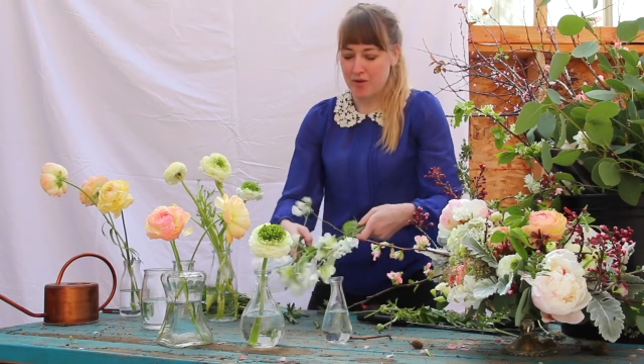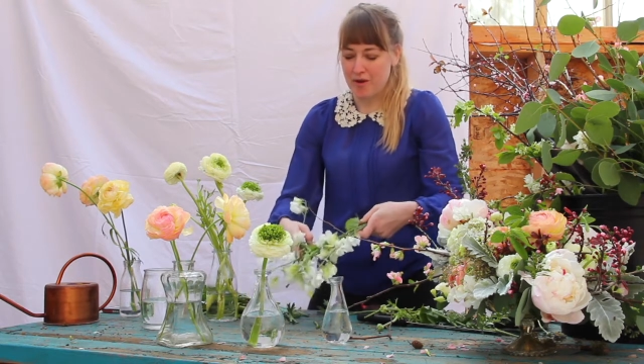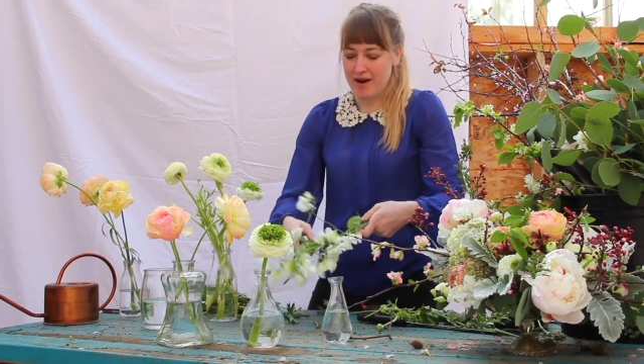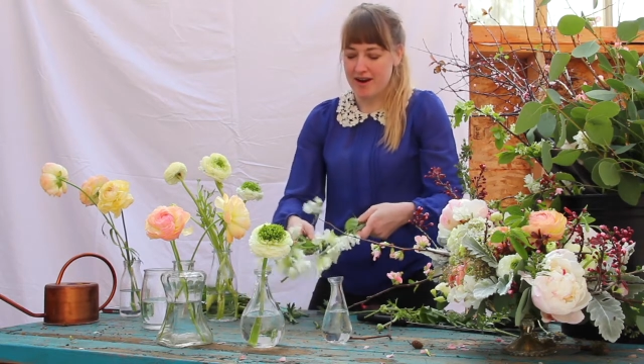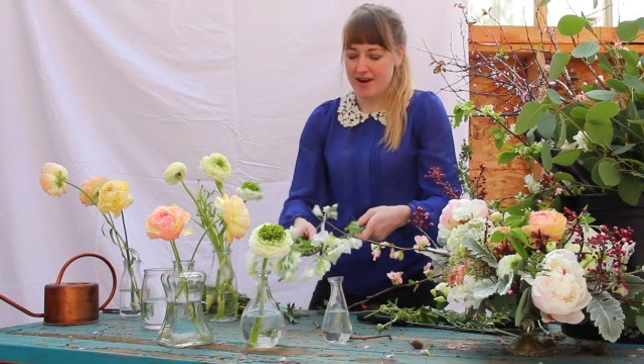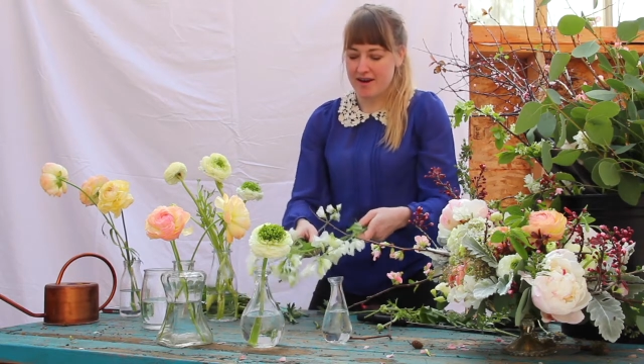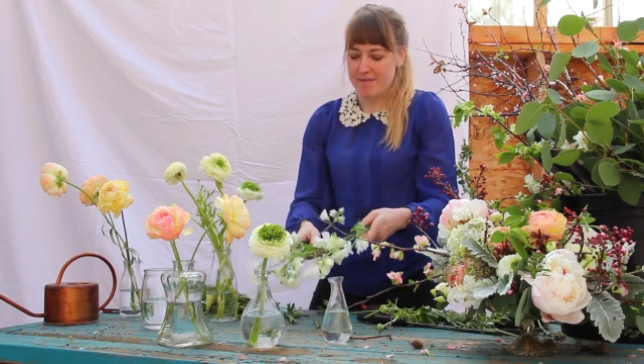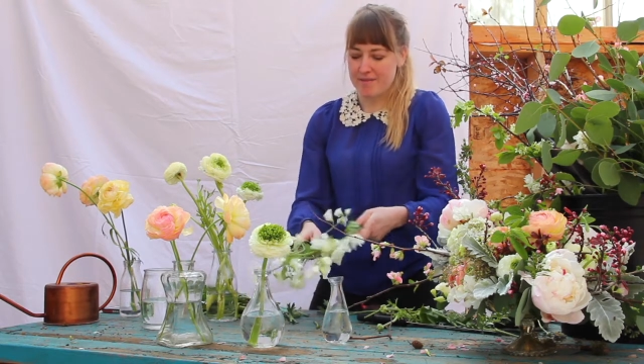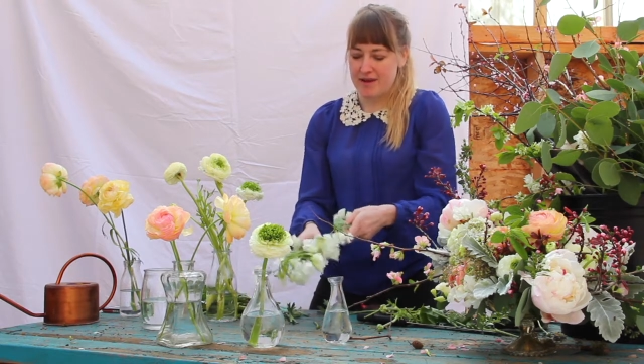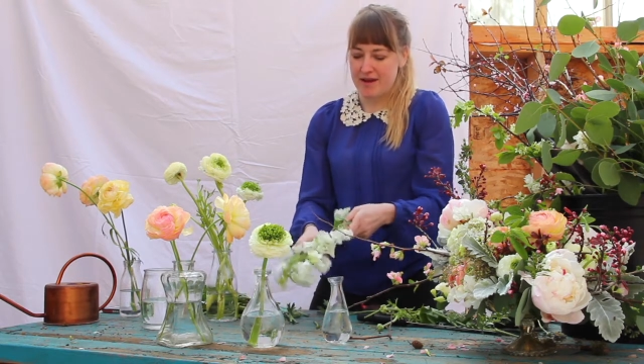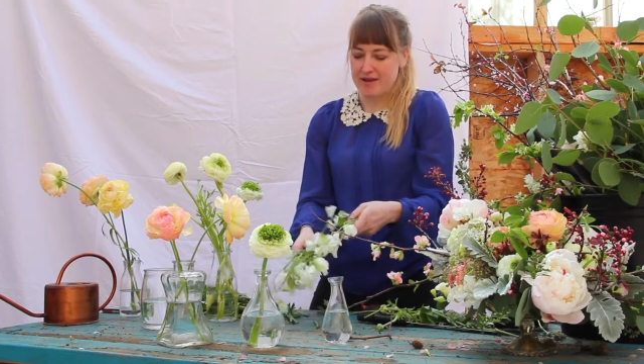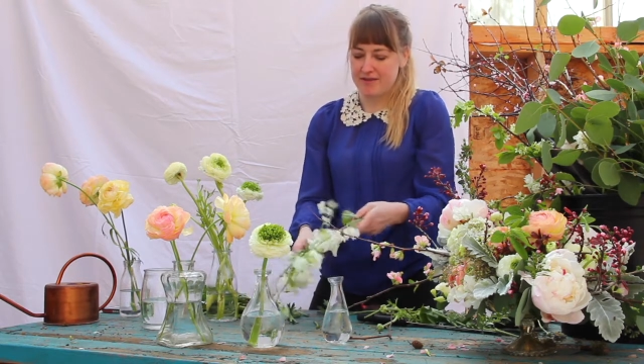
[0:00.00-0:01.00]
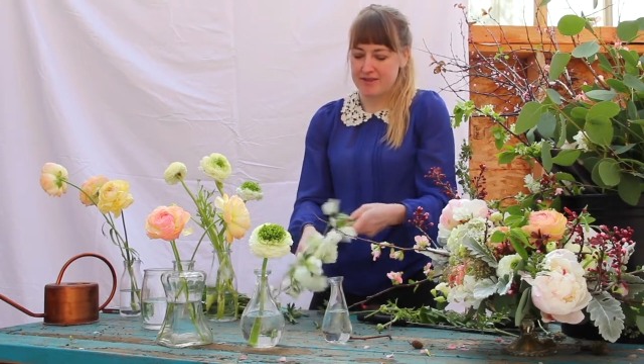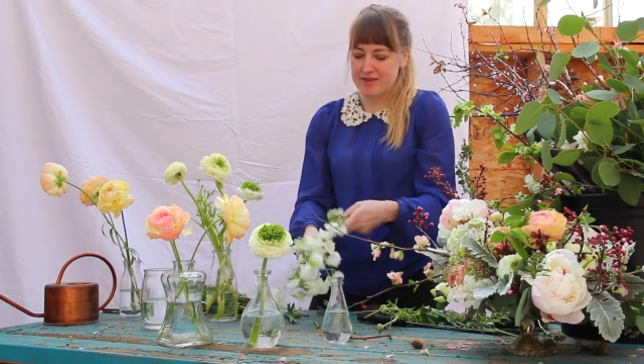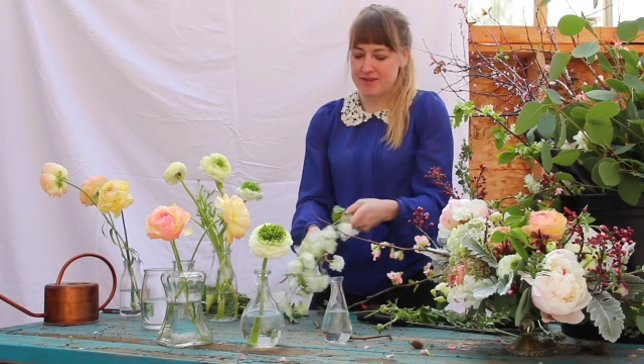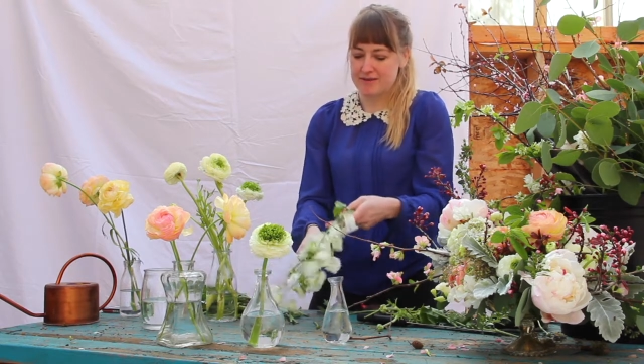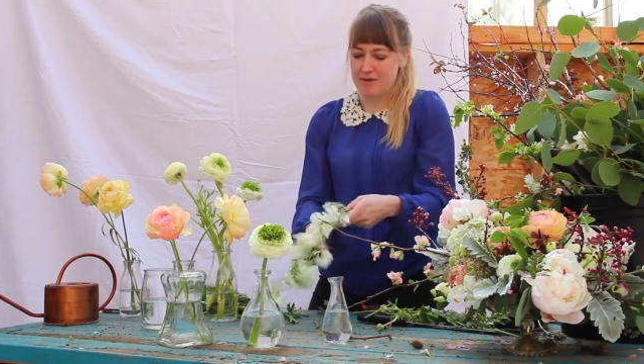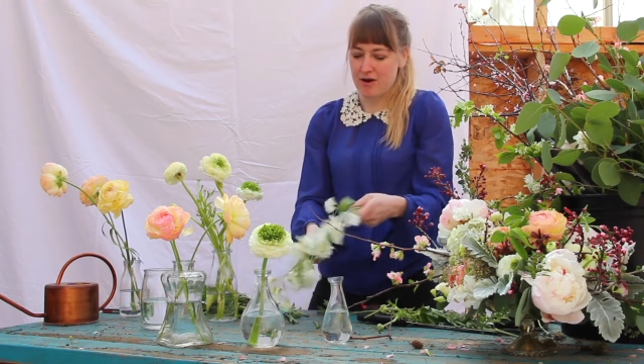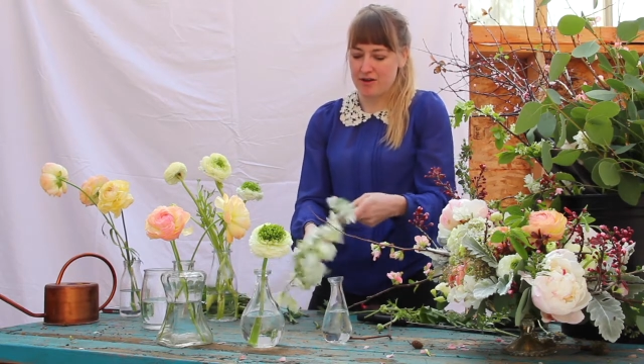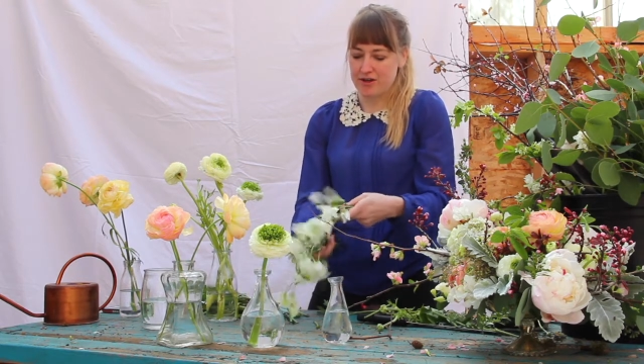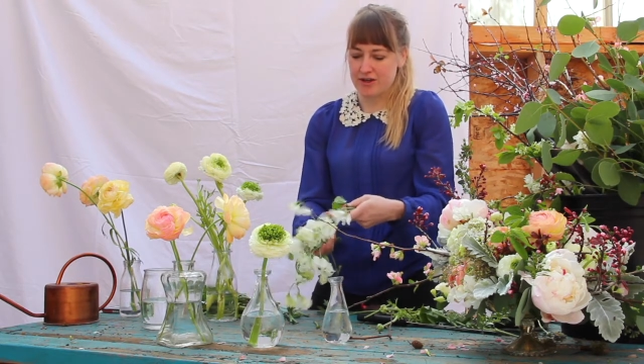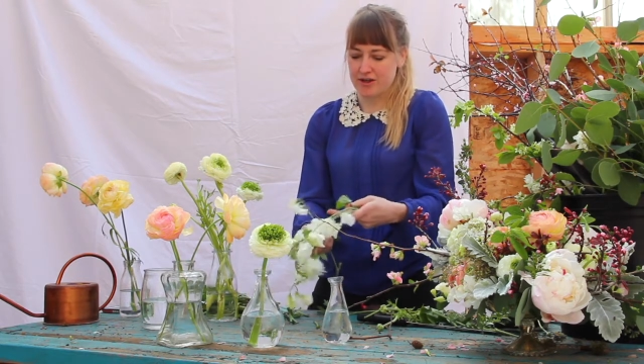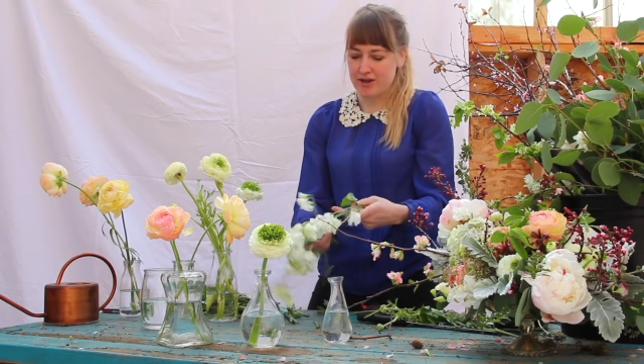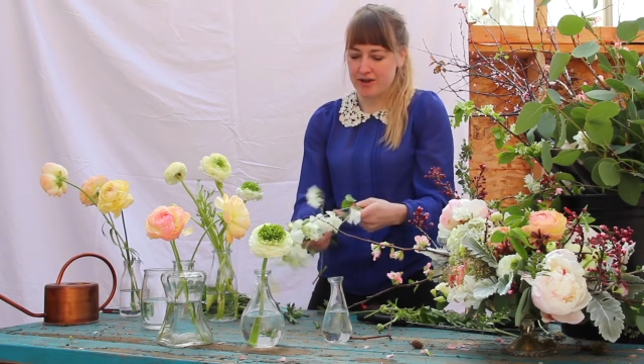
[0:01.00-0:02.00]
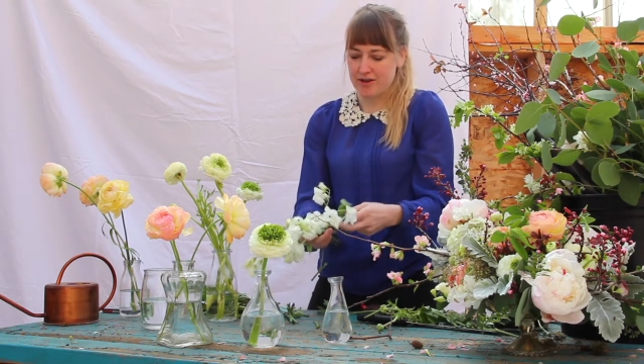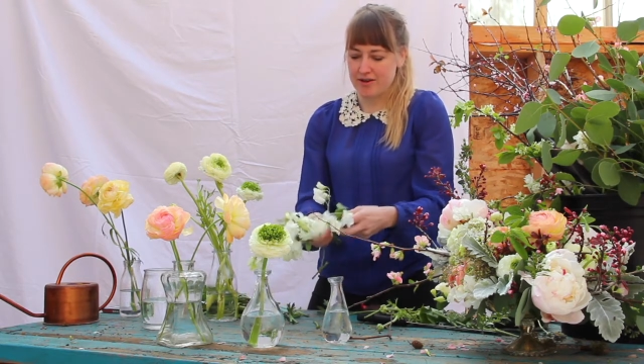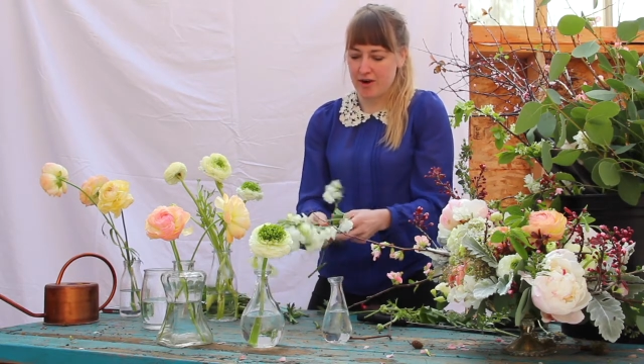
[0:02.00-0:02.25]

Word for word: quite a bit of a smaller